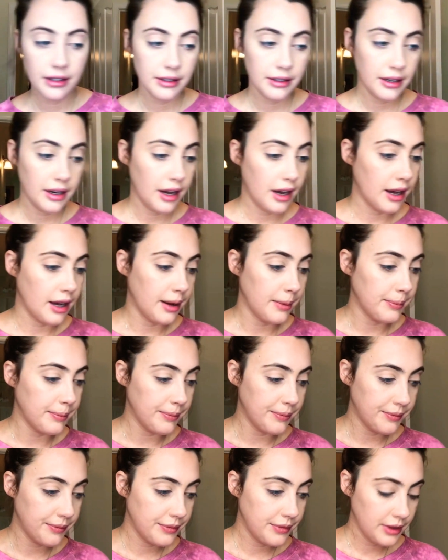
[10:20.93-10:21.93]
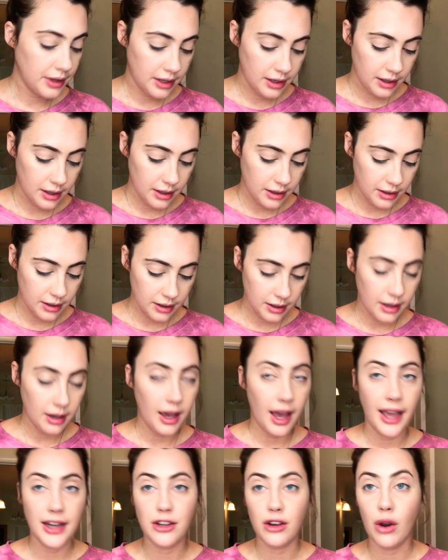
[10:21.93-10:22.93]

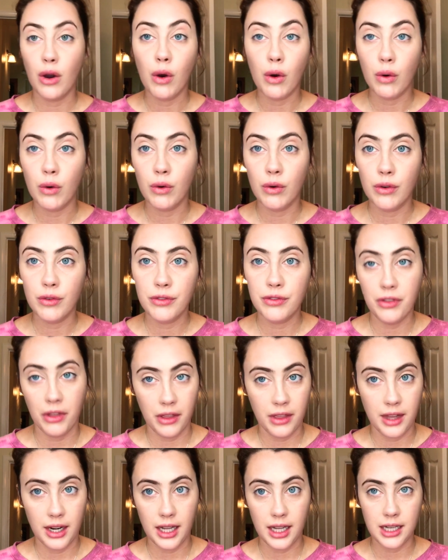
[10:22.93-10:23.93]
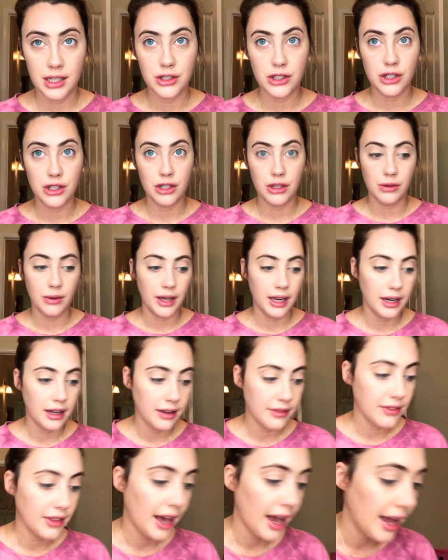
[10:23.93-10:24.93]
I don't feel the need to do any of
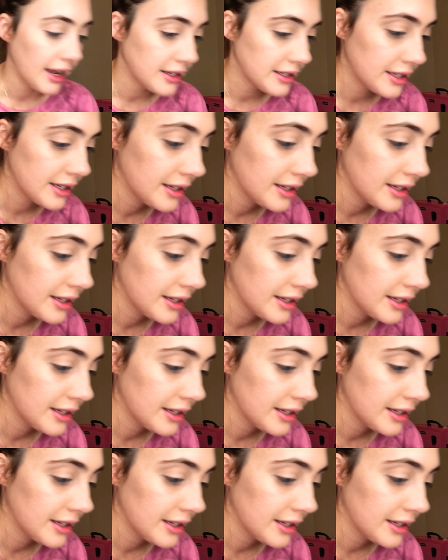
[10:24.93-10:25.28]
that.